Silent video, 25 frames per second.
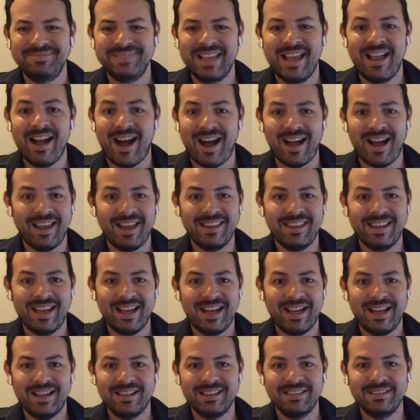guy
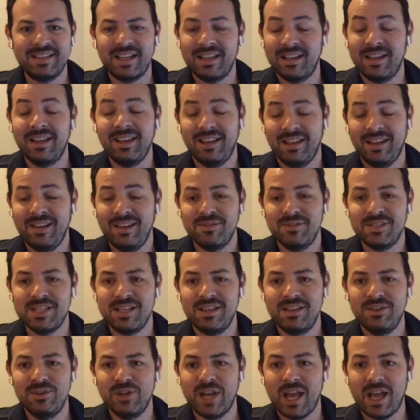there, that he lives
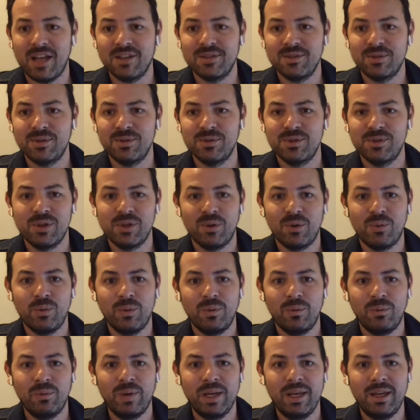in Newcastle. So
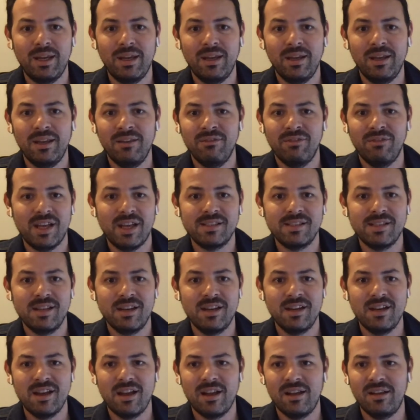we invested
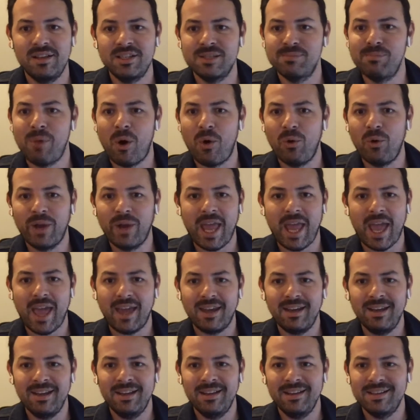in a small
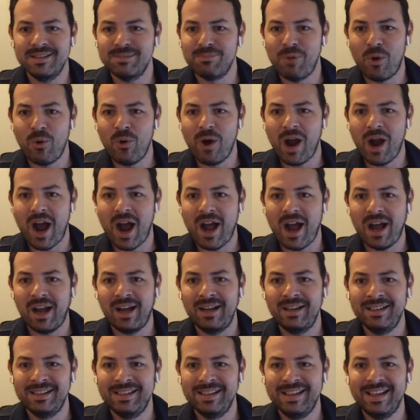
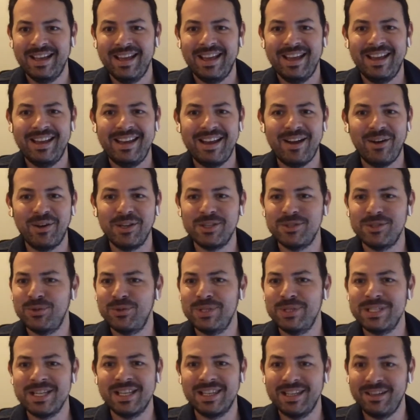car, and now he's
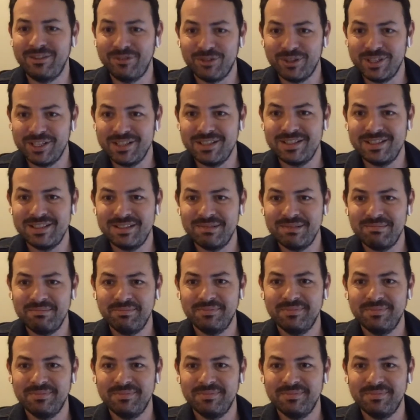doing deliveries.